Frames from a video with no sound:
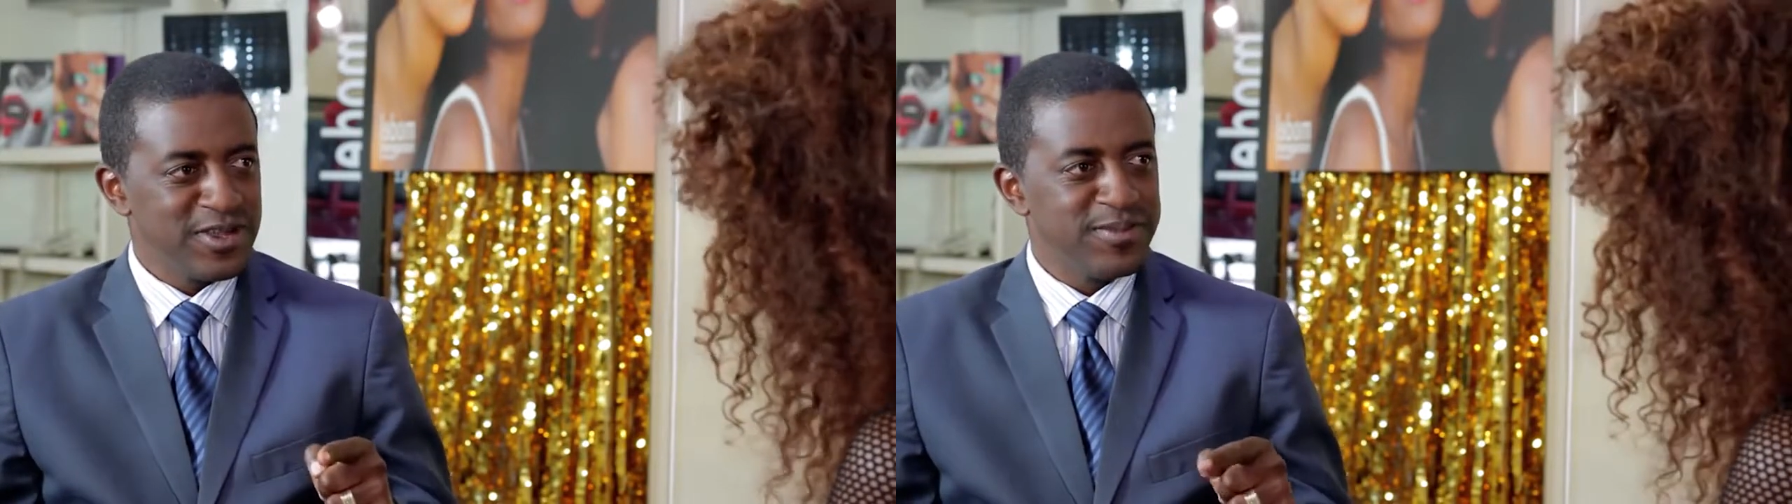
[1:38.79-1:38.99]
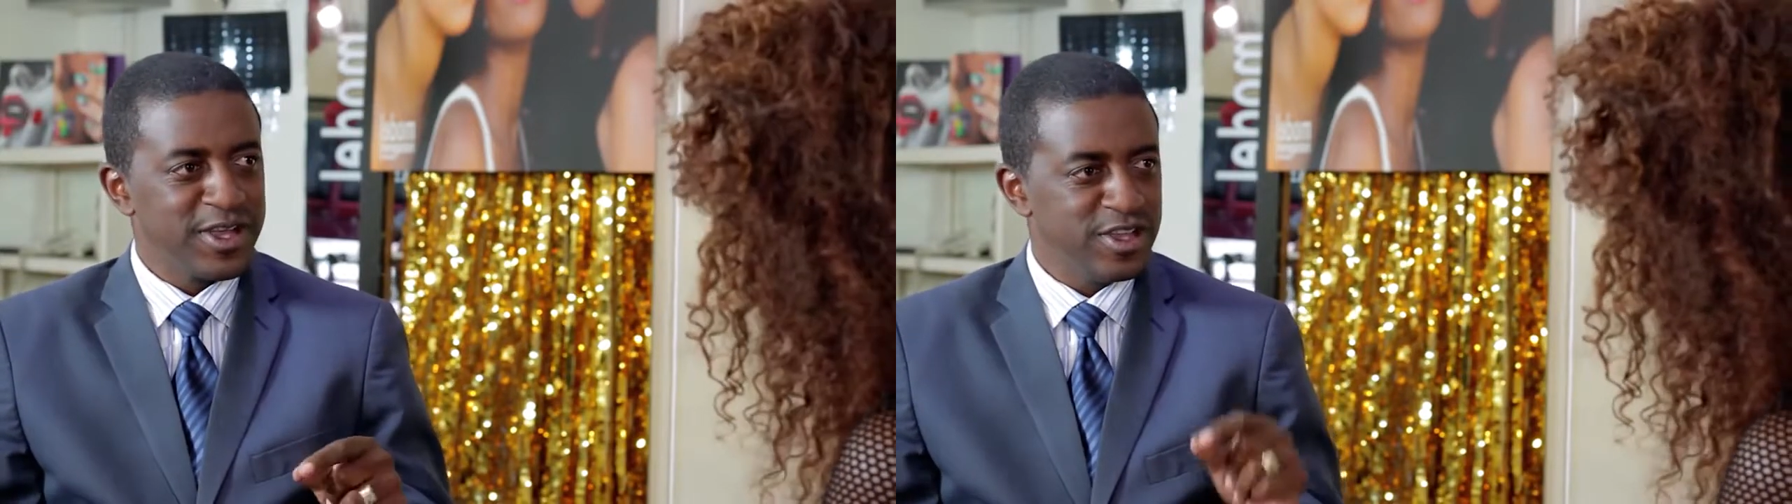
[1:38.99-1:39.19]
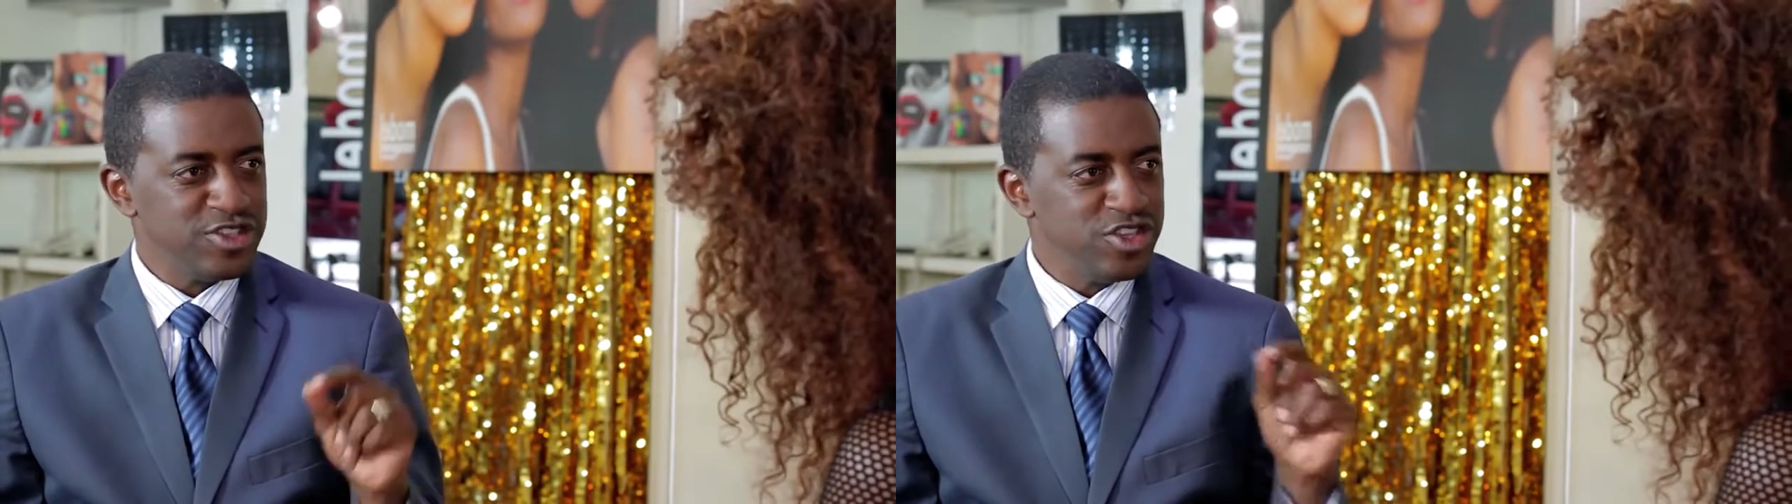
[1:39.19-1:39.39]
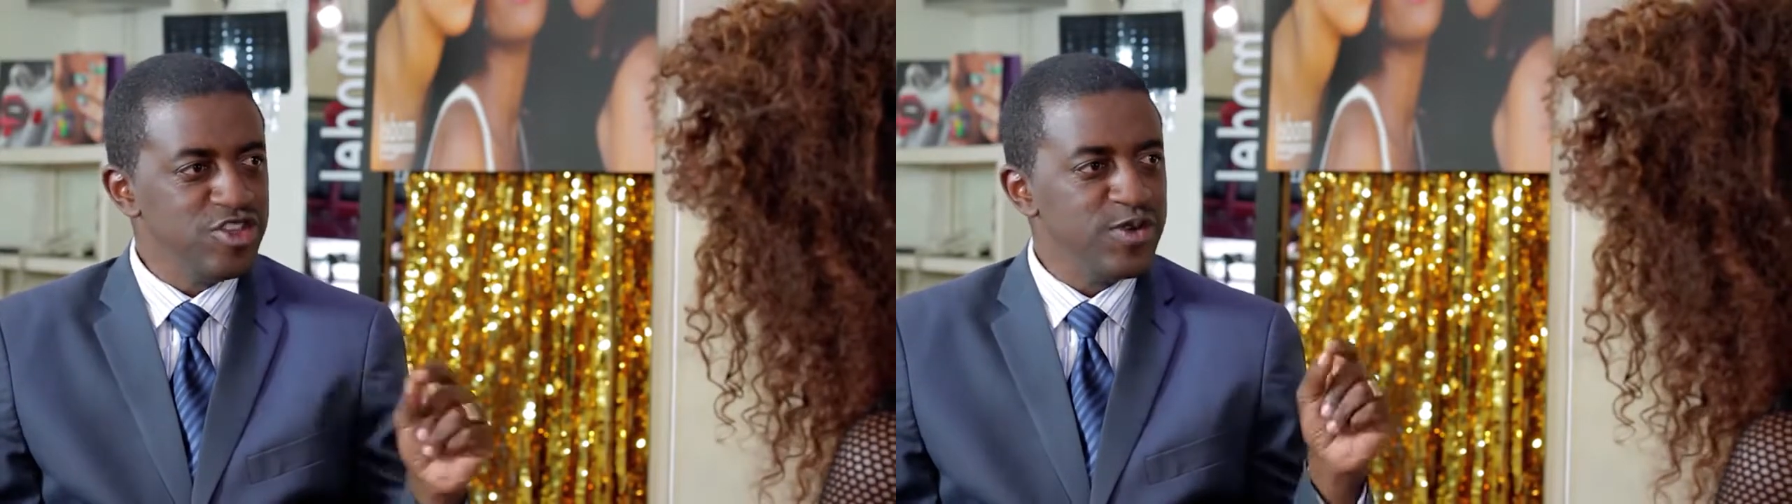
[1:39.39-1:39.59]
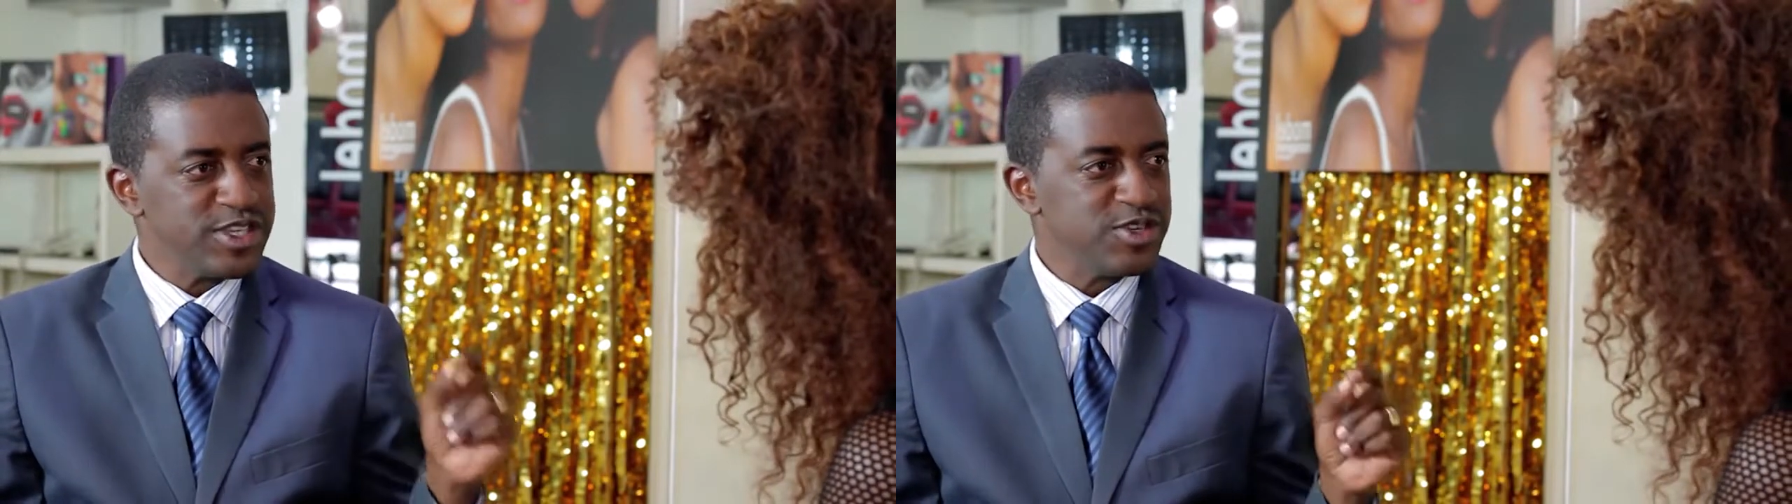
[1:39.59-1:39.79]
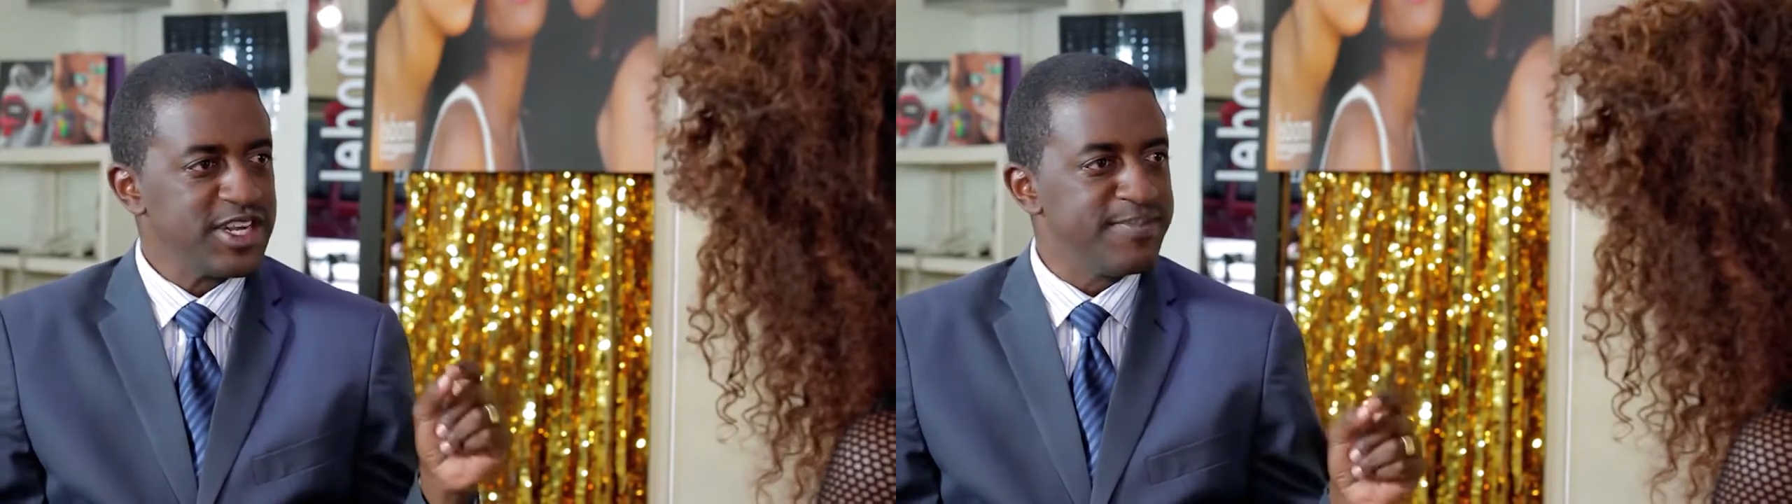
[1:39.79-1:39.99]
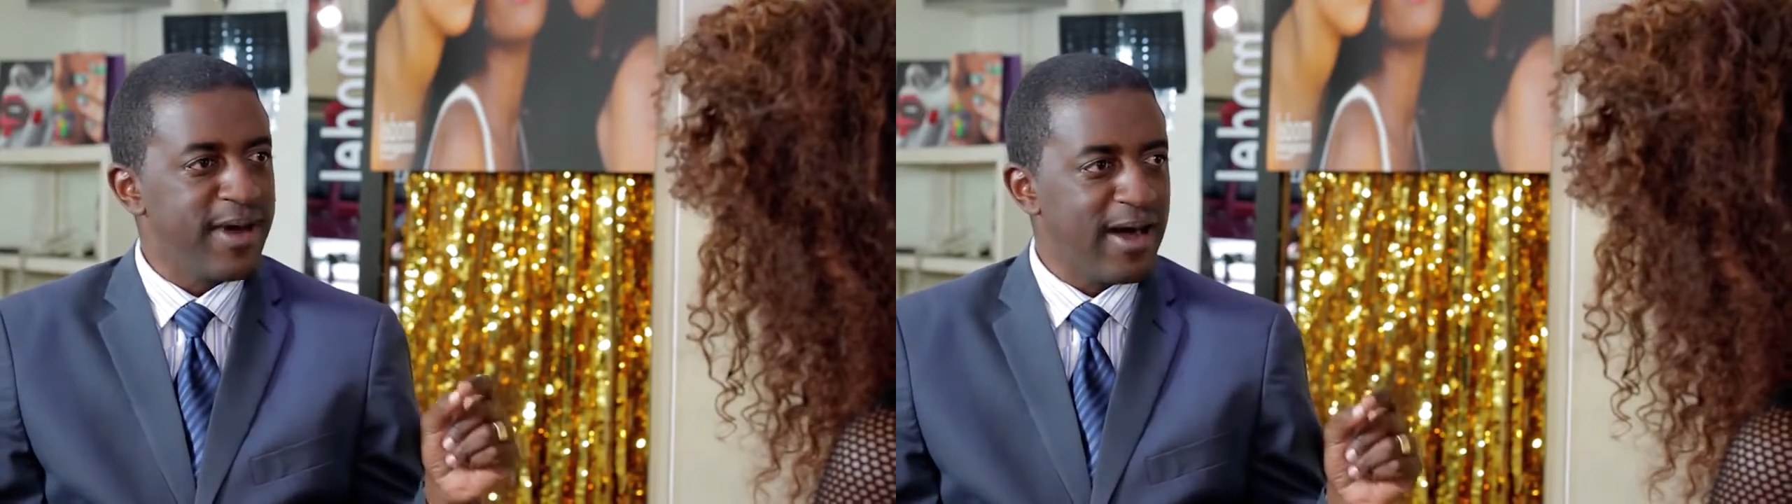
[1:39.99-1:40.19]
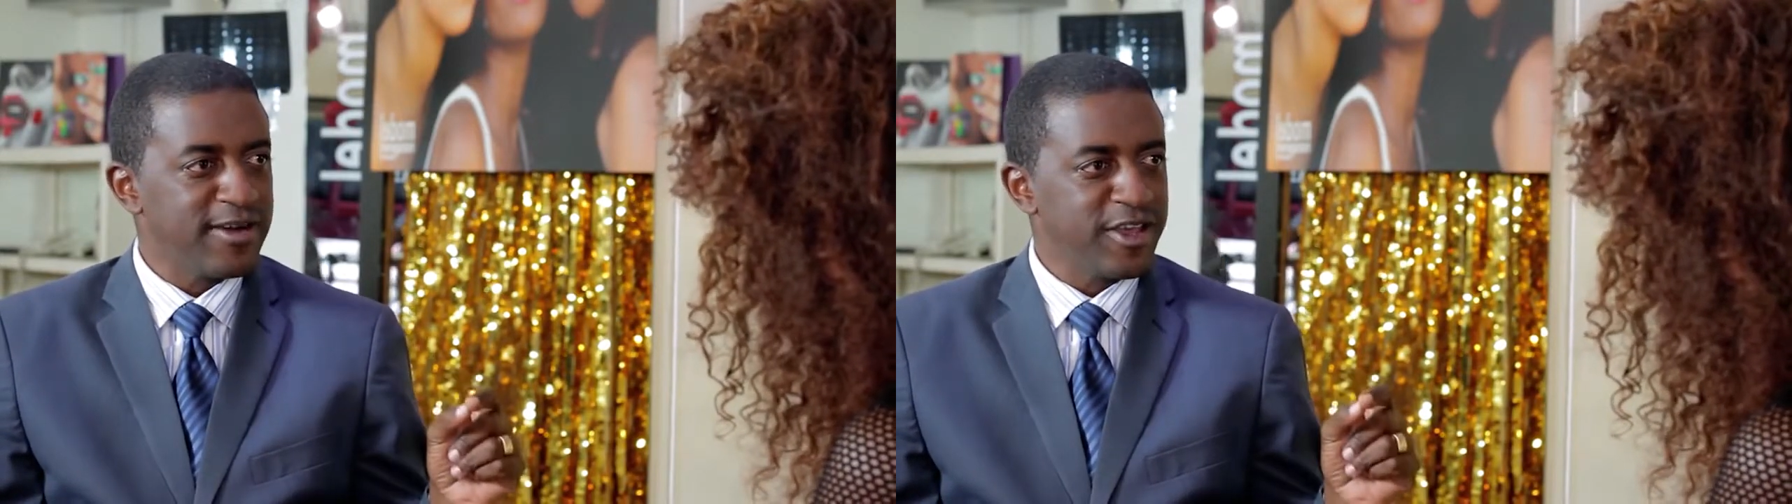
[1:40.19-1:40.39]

because you knew it would empower